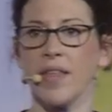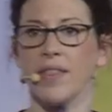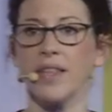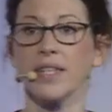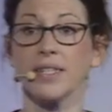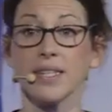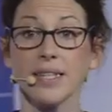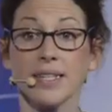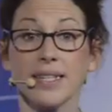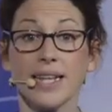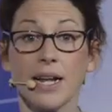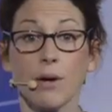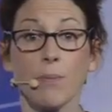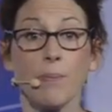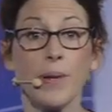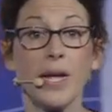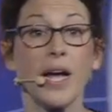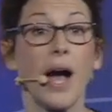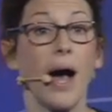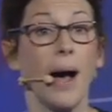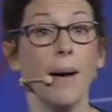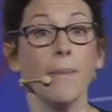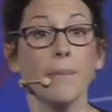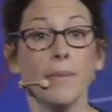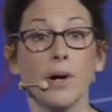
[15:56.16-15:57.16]
This has now
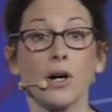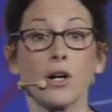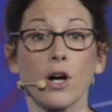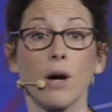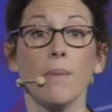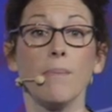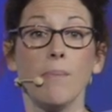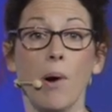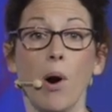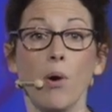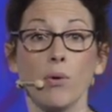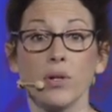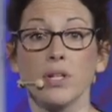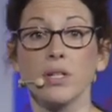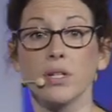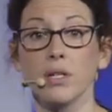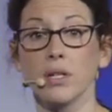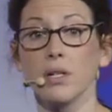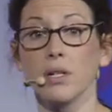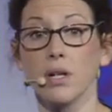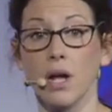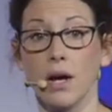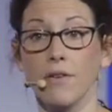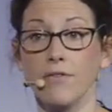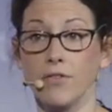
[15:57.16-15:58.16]
become a component
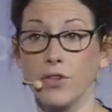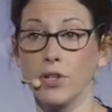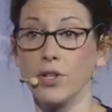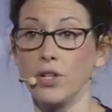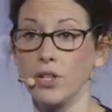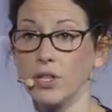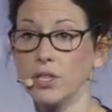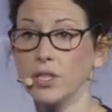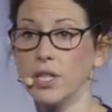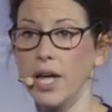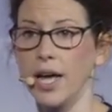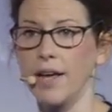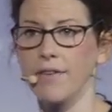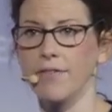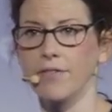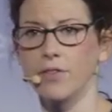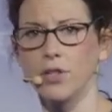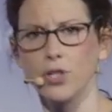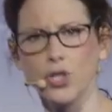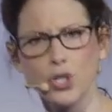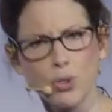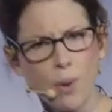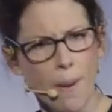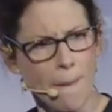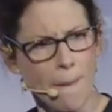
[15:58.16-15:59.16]
of the good life. Could you